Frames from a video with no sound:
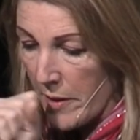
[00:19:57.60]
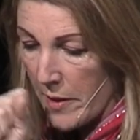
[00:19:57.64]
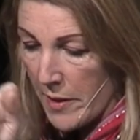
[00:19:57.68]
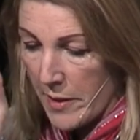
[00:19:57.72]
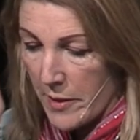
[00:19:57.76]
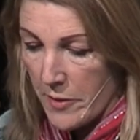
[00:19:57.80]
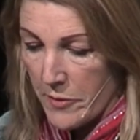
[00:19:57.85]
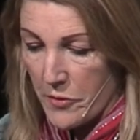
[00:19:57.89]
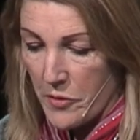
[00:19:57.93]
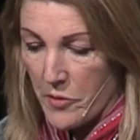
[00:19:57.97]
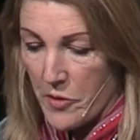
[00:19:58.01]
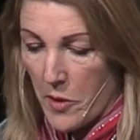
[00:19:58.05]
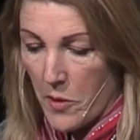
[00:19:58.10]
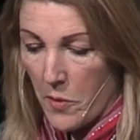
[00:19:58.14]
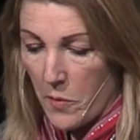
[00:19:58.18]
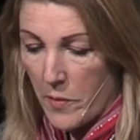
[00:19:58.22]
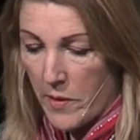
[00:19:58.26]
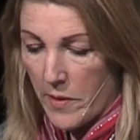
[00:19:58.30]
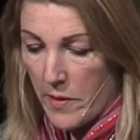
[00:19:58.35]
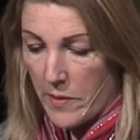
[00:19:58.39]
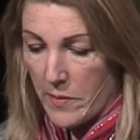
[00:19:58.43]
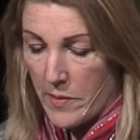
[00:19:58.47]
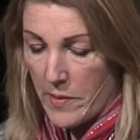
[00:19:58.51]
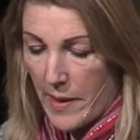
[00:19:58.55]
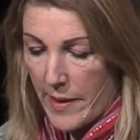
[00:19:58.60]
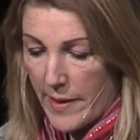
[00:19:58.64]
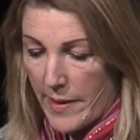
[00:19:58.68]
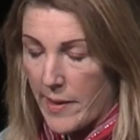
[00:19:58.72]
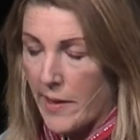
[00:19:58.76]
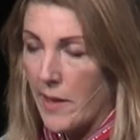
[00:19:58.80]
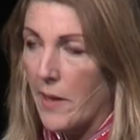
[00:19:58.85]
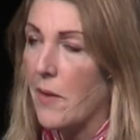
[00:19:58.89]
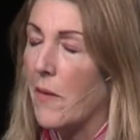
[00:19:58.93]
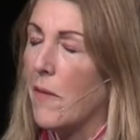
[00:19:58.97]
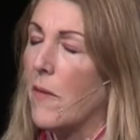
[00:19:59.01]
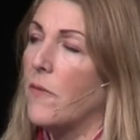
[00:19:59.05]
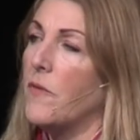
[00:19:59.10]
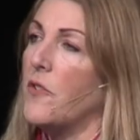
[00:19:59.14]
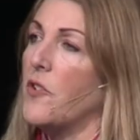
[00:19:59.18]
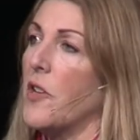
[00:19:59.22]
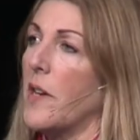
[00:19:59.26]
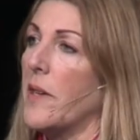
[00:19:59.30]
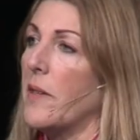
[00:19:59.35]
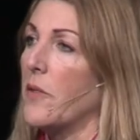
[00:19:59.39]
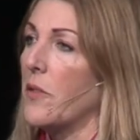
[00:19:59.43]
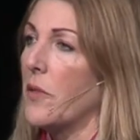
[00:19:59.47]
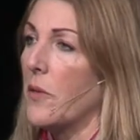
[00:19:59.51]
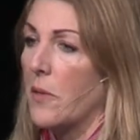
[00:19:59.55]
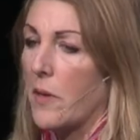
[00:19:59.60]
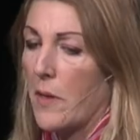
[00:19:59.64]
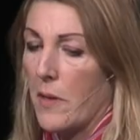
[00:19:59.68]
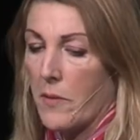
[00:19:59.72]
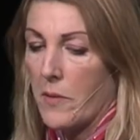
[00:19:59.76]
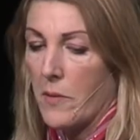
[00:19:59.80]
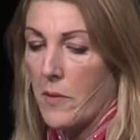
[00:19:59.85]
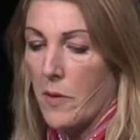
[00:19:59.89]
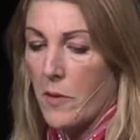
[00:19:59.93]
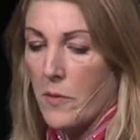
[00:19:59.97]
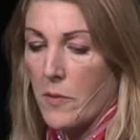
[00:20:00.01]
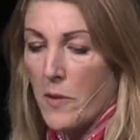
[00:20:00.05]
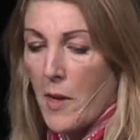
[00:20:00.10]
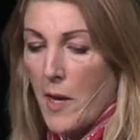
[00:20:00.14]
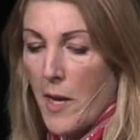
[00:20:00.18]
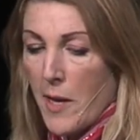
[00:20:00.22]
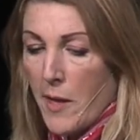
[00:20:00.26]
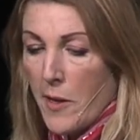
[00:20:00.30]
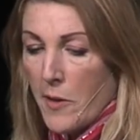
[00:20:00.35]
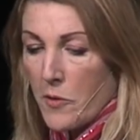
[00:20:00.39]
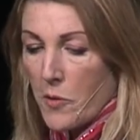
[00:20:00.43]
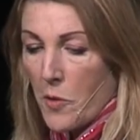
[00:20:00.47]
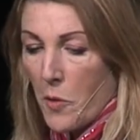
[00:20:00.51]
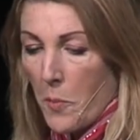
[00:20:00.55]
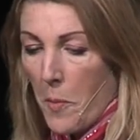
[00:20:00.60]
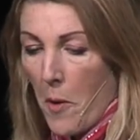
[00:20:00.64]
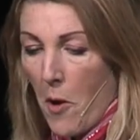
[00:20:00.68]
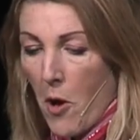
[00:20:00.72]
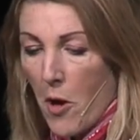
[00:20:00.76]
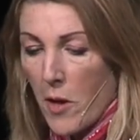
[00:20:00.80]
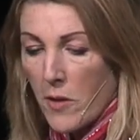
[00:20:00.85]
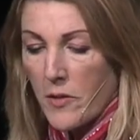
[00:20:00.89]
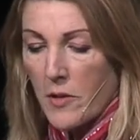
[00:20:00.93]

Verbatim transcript: You know, start with this idea of gentleness, because so Paul